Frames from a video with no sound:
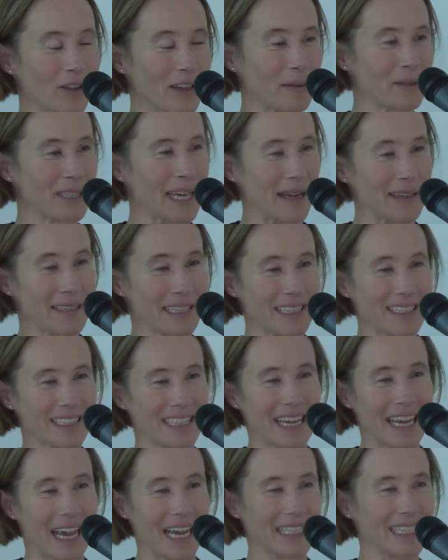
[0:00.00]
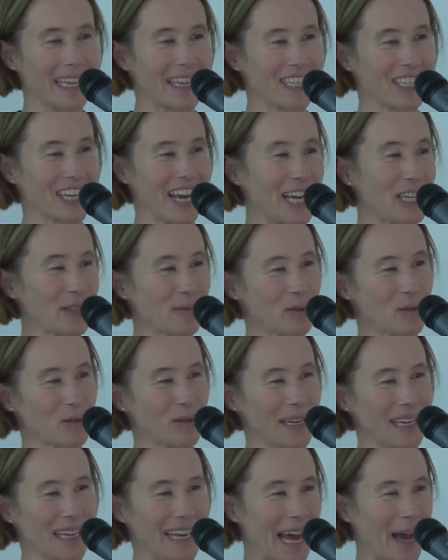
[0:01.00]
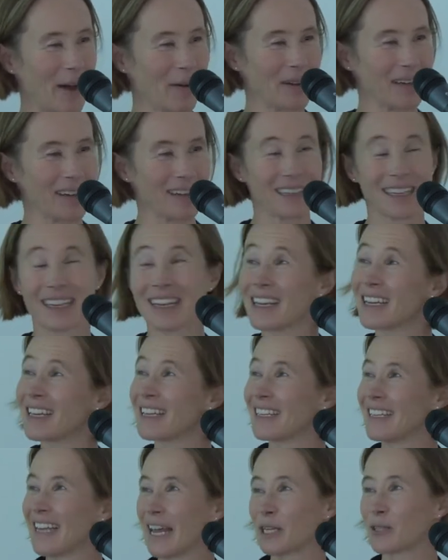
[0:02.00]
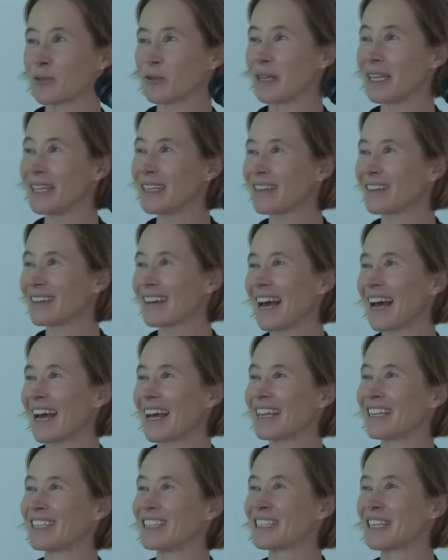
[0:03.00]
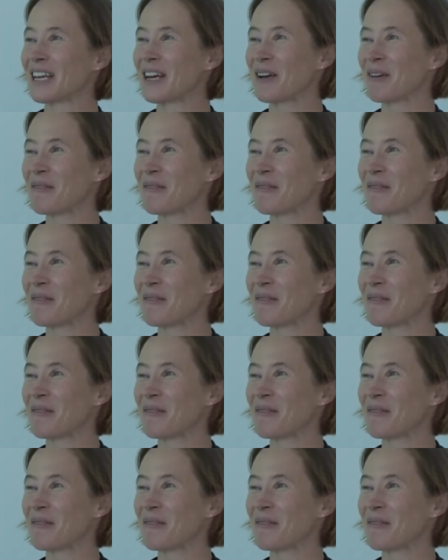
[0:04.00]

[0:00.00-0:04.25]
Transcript: on the objectives in case they change between now and next week, and